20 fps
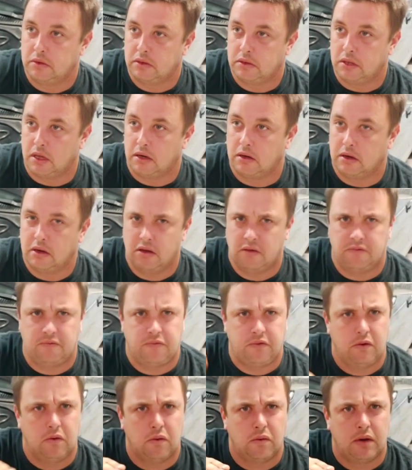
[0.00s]
Thunder,
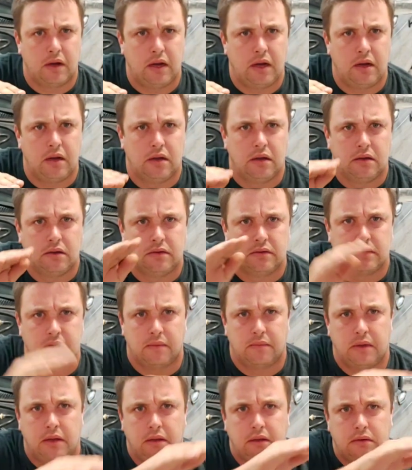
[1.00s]
Fury,
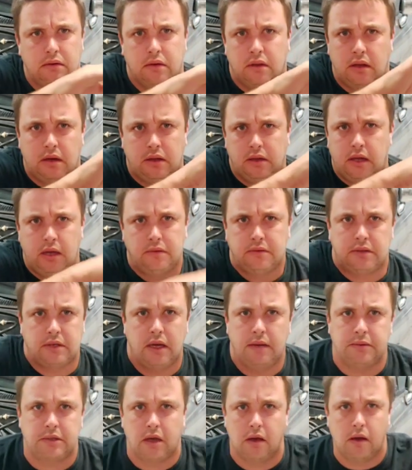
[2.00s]
something, and it
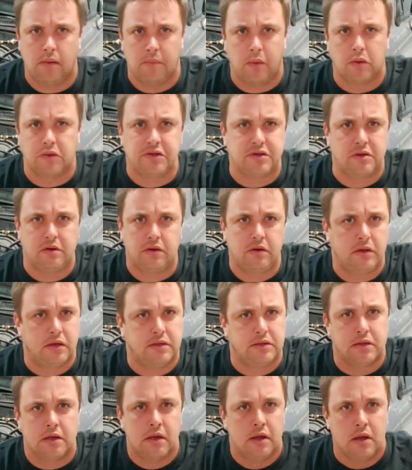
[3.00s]
keeps going up Monsoon.
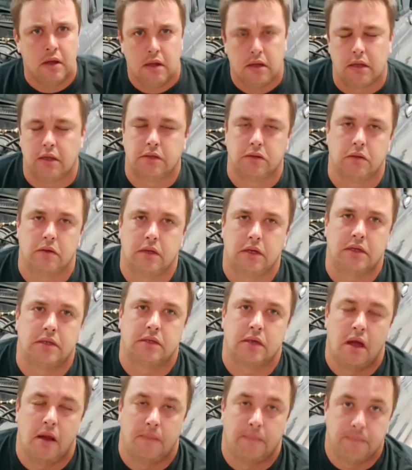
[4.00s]
There's all
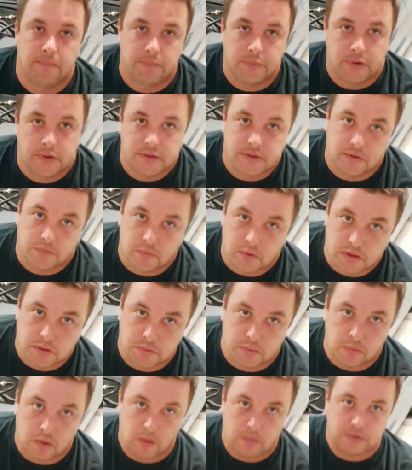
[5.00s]
these different ones,
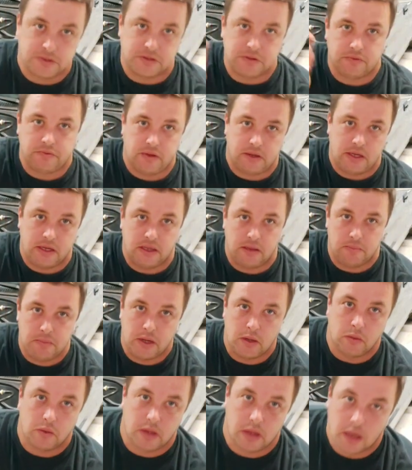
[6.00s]
but mine's sort of like in the
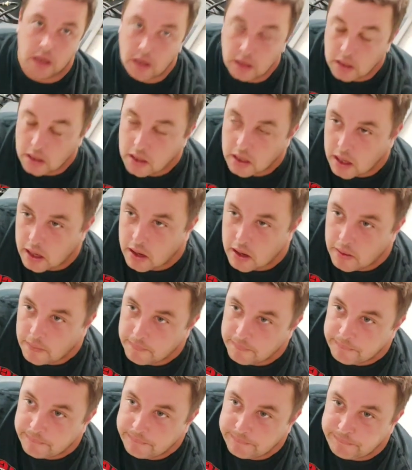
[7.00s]
middle there,
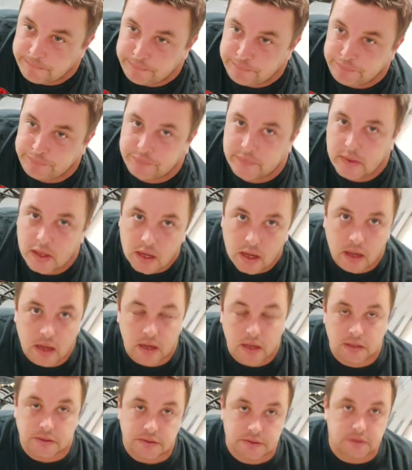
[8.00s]
and
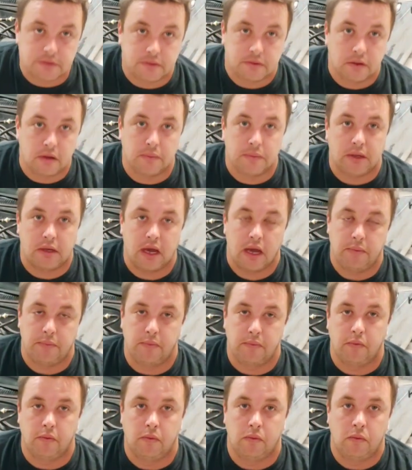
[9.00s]
it's got to be
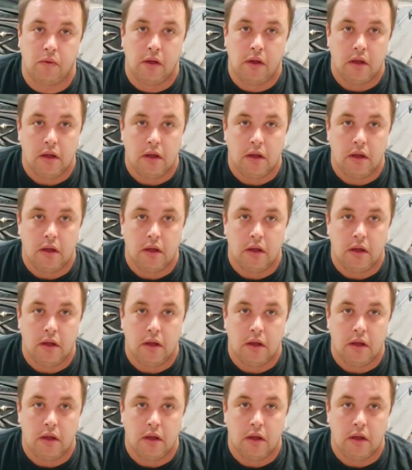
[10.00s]
capable.